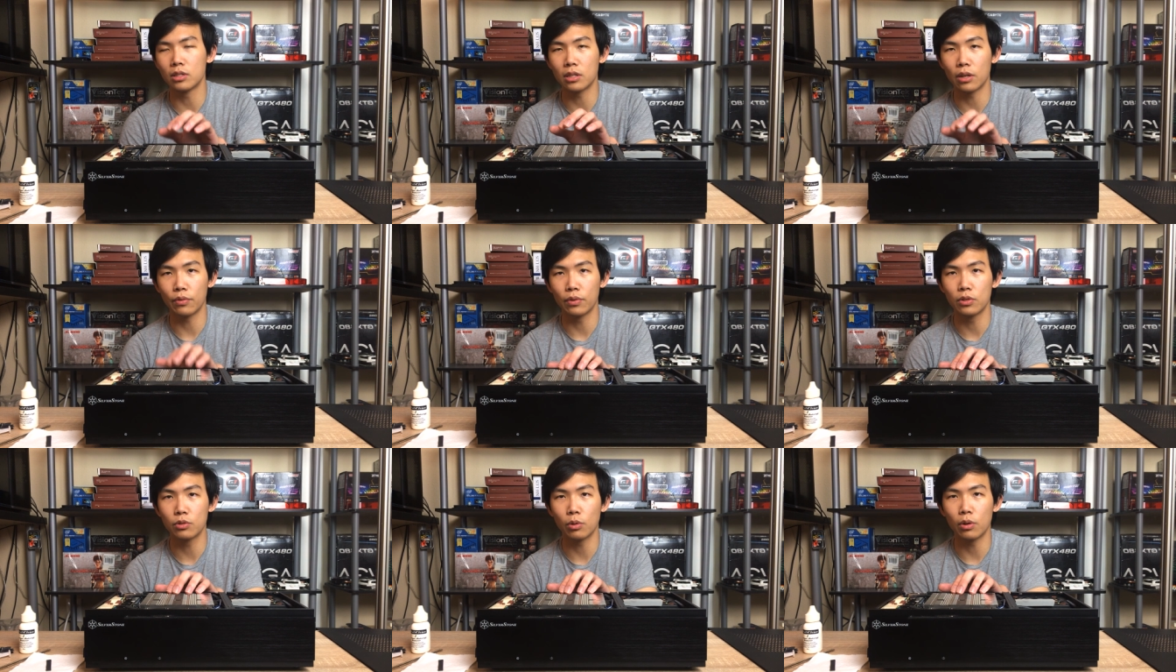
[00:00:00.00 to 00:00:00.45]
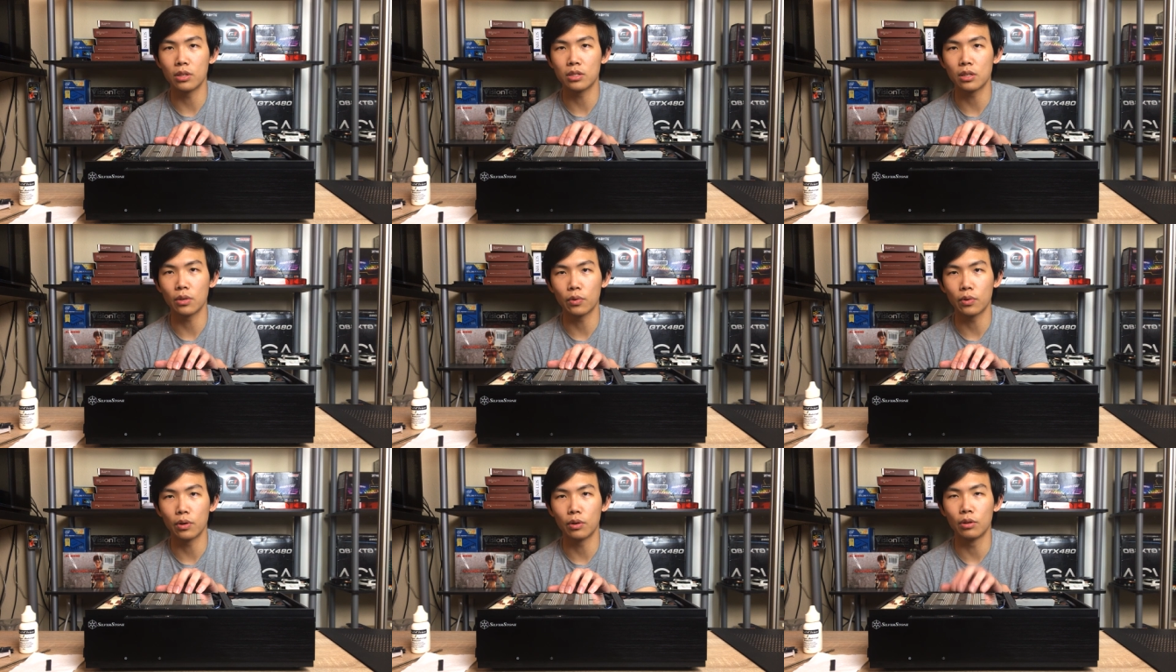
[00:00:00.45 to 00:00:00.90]
seven
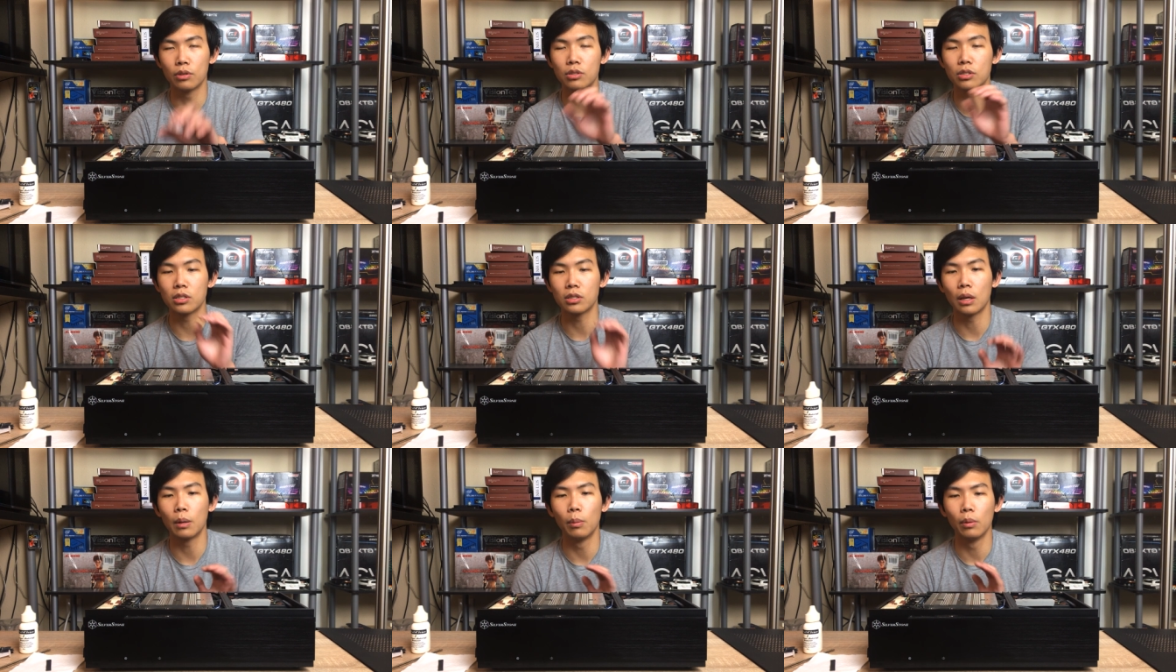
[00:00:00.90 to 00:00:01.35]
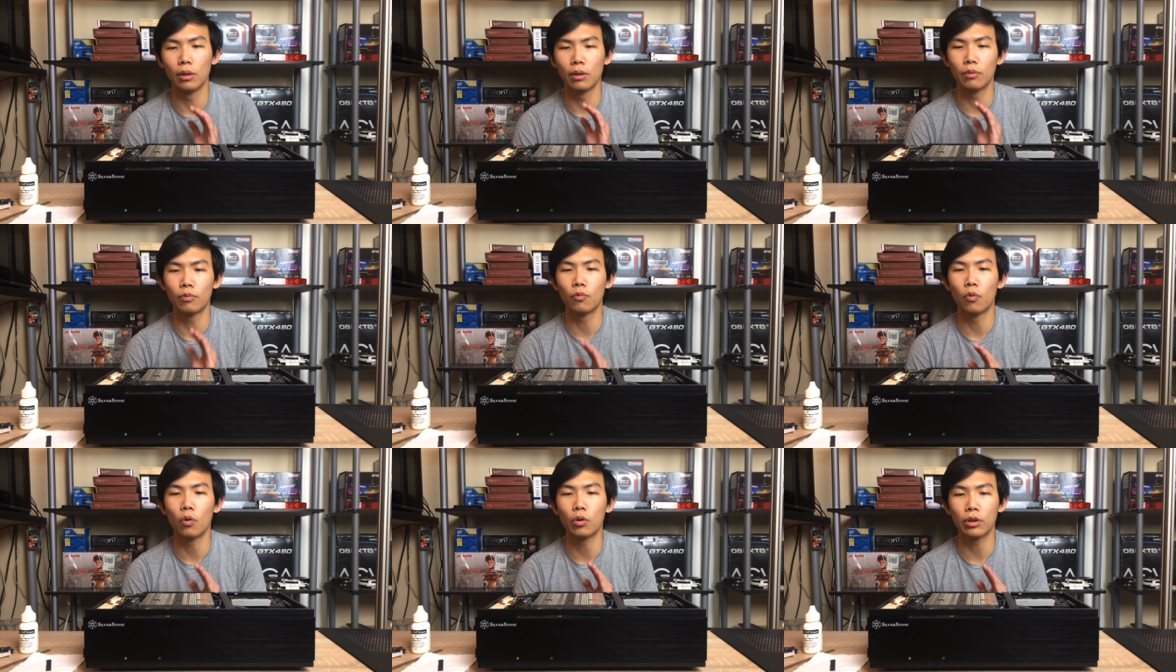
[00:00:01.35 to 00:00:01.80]
twenty-seven hundred stable at
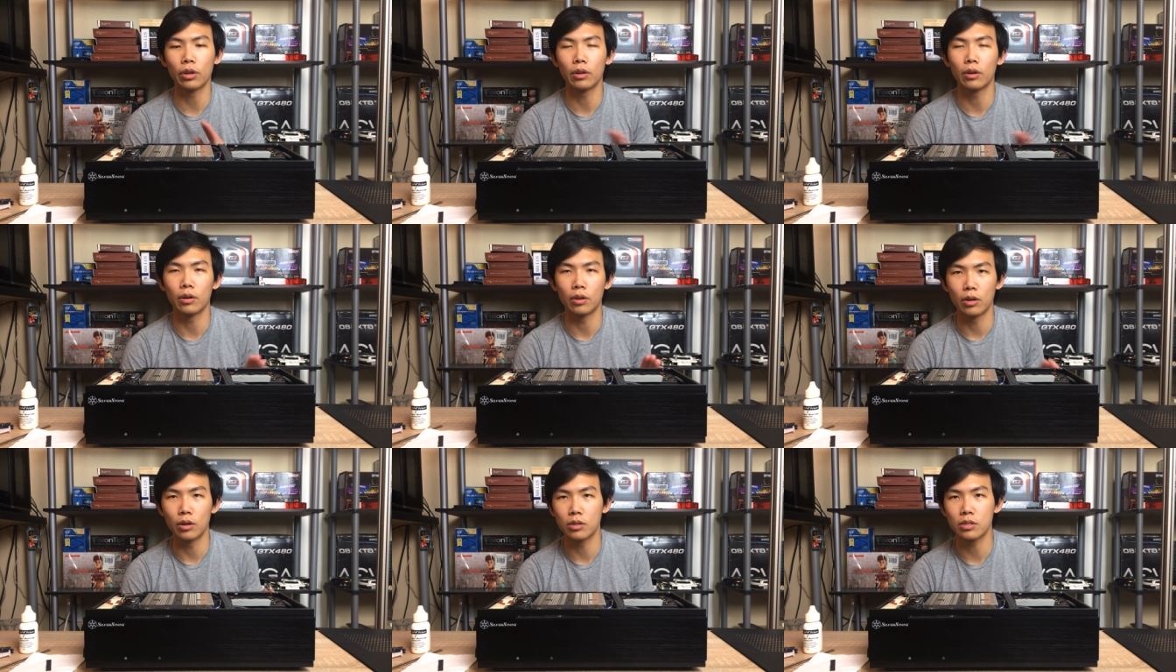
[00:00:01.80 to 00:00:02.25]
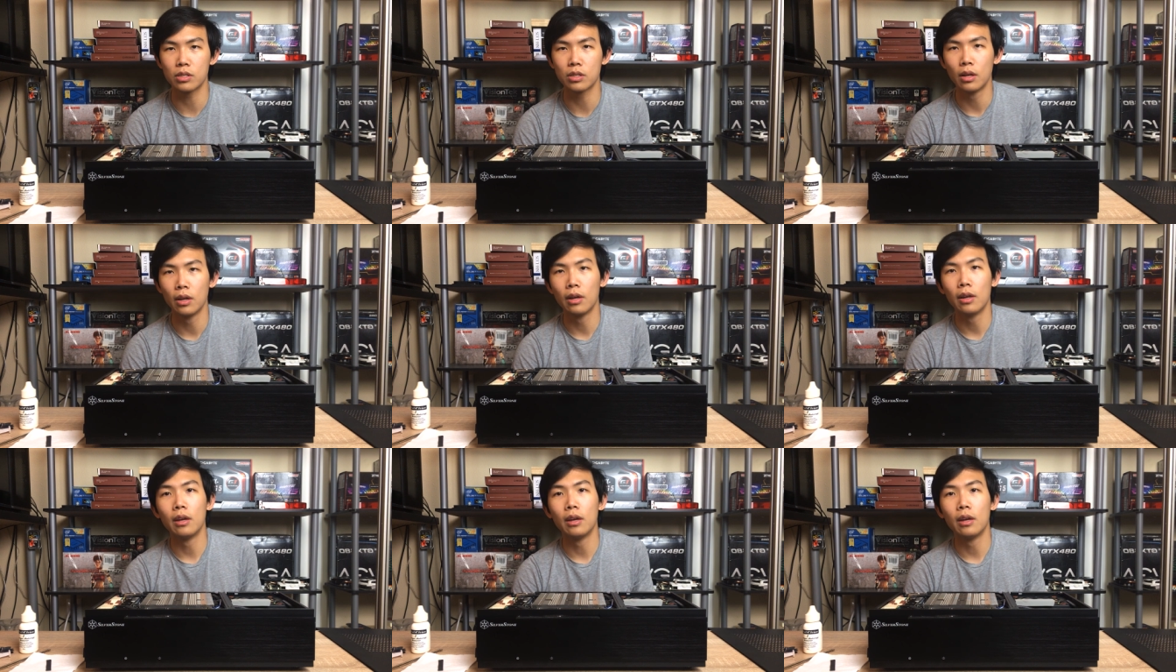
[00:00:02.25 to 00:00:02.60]
four gigahertz